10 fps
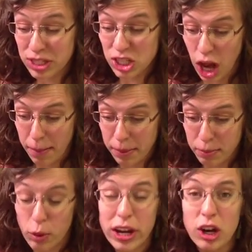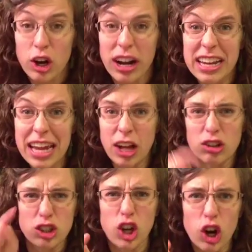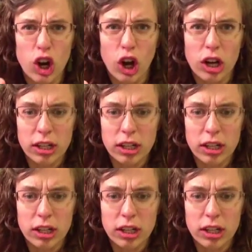stop, point at her, and yell, "Girl!"